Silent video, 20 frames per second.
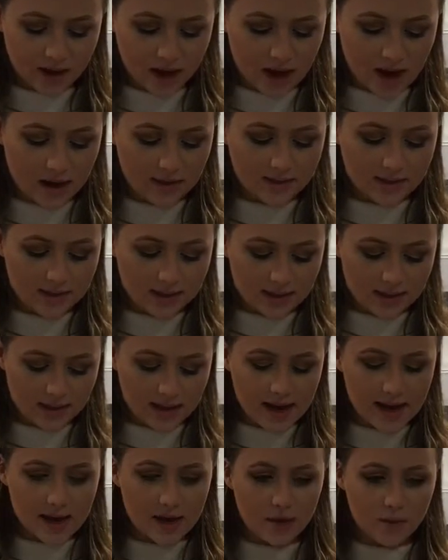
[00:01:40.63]
I would
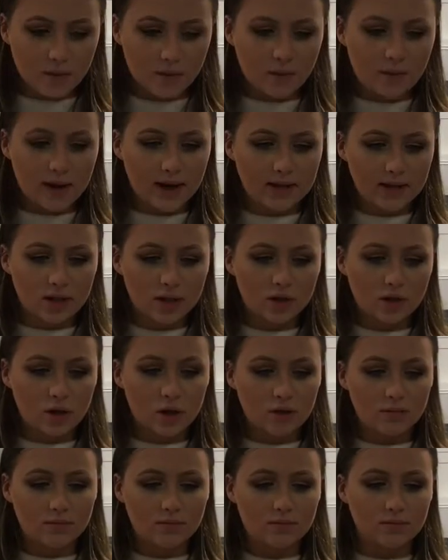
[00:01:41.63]
say when
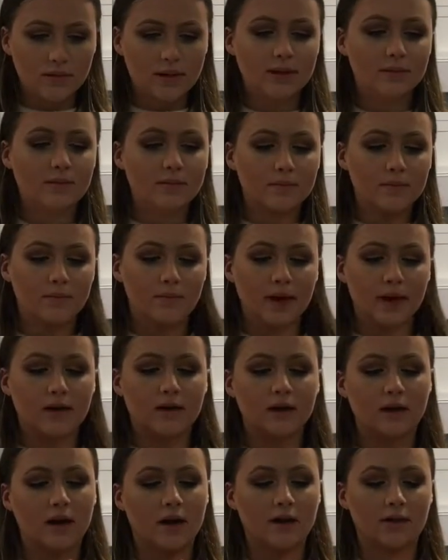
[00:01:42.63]

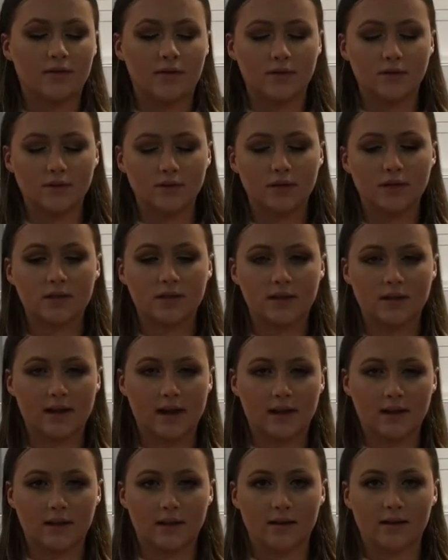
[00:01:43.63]
Becca kind of holds the
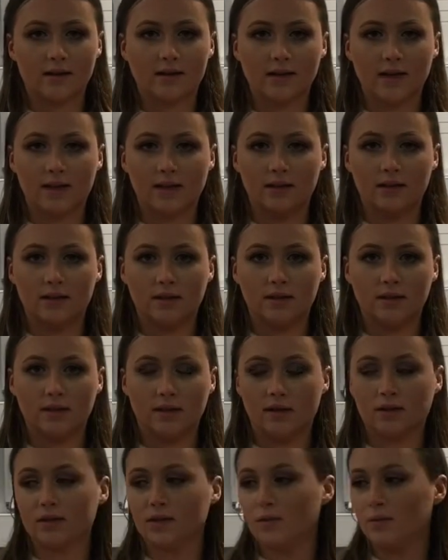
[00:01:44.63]
necklace and
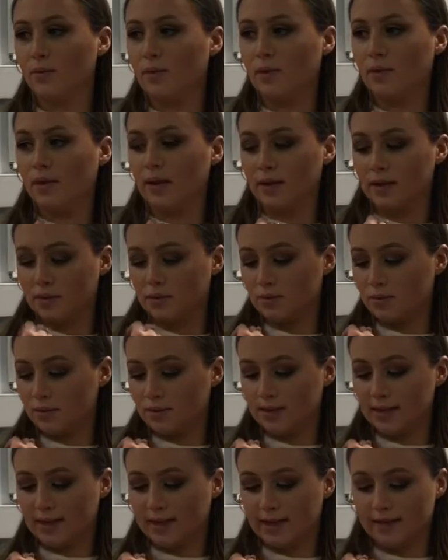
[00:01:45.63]
looks like
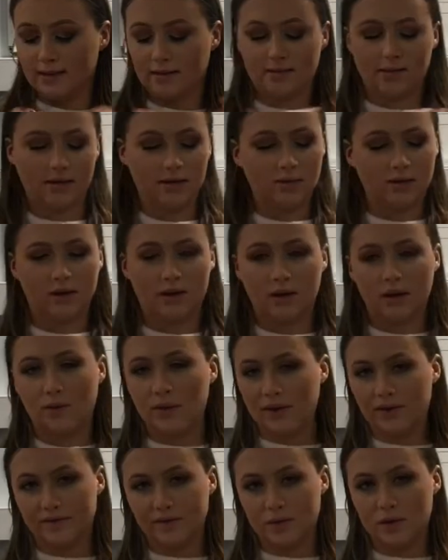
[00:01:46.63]
towards it and is looking
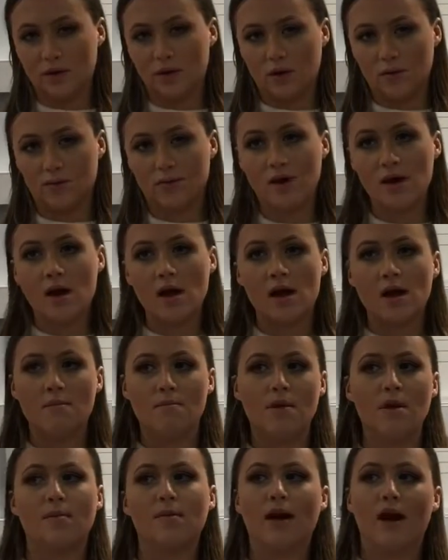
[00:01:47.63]
away from Tom,
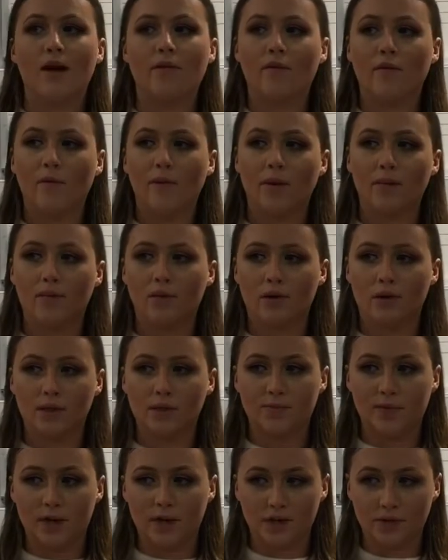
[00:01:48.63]
maybe have a bit more
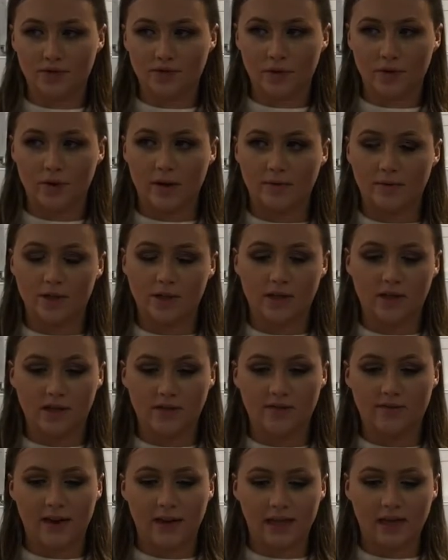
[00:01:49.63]
expression from him, just in the
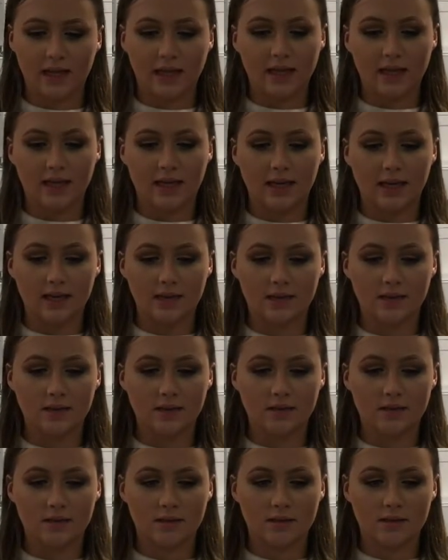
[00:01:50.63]
fact that he's
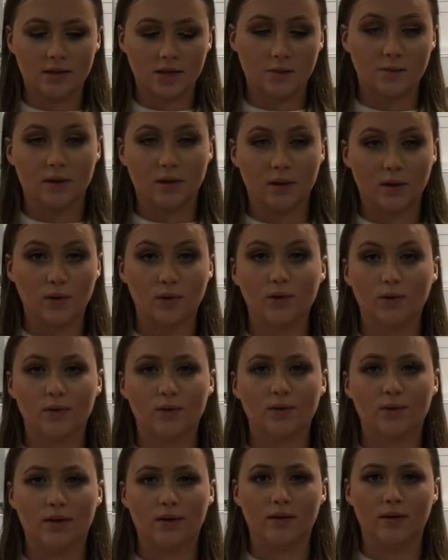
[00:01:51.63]
just been cool,
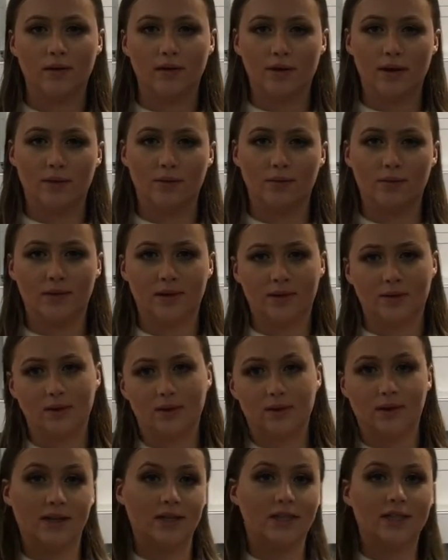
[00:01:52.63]
you know, with the
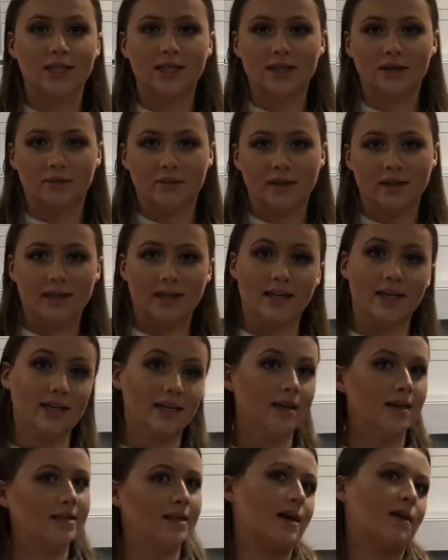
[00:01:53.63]
girl that he's cheating with, that he
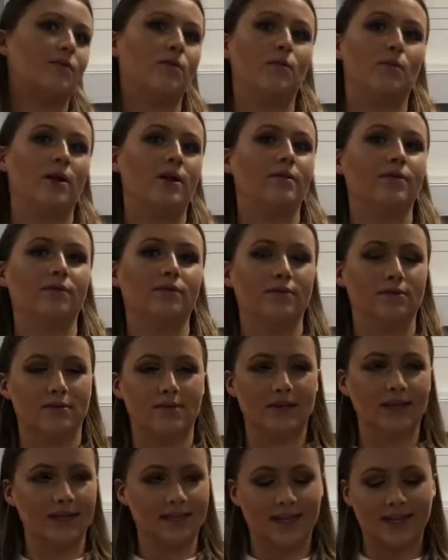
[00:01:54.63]
does have a wife and
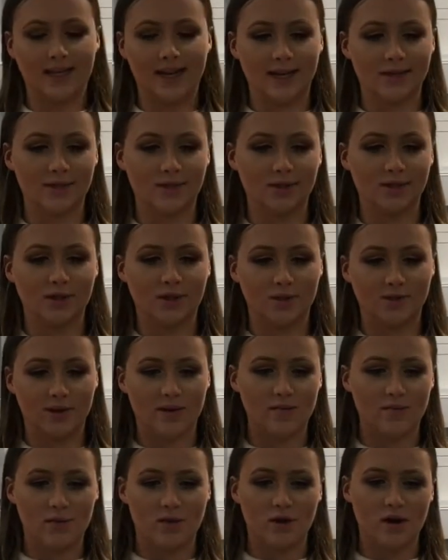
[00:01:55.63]
things like that, so just a
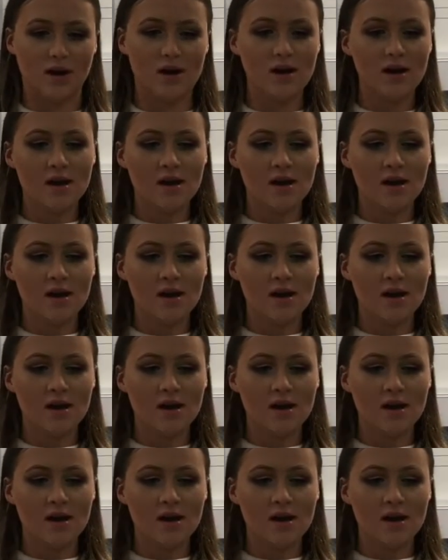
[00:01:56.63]
bit more